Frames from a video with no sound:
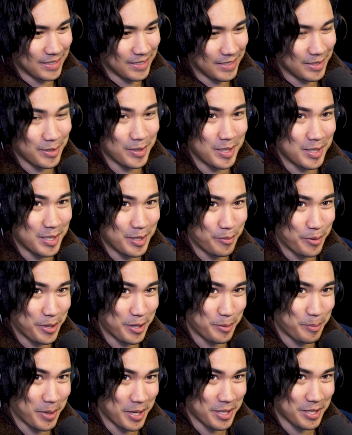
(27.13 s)
So this is really
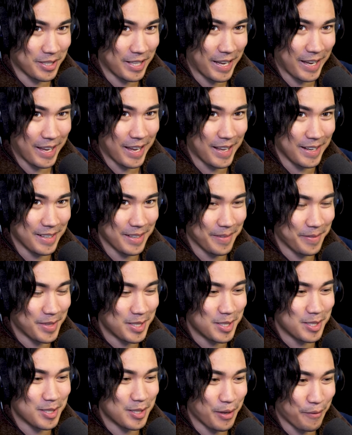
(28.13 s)
special. Again,
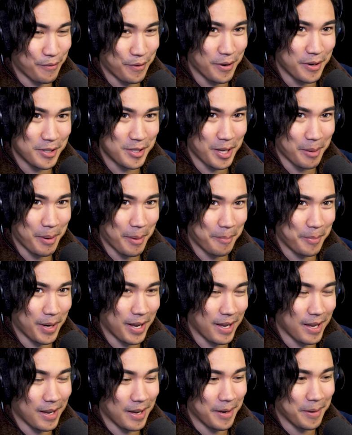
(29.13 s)
this is the first time I
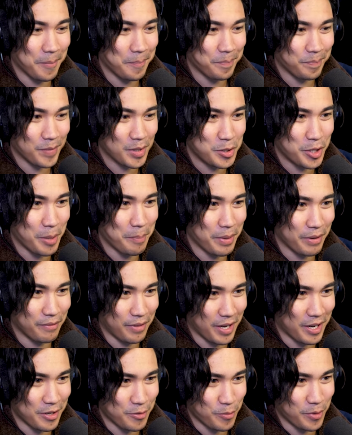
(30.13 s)
play Jumping
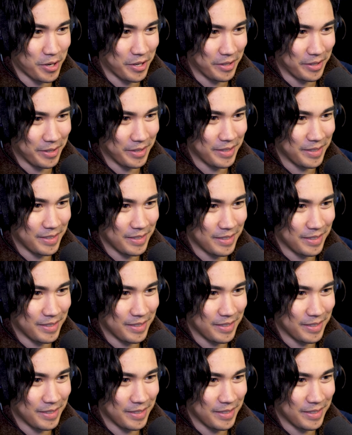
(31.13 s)
Flash 1.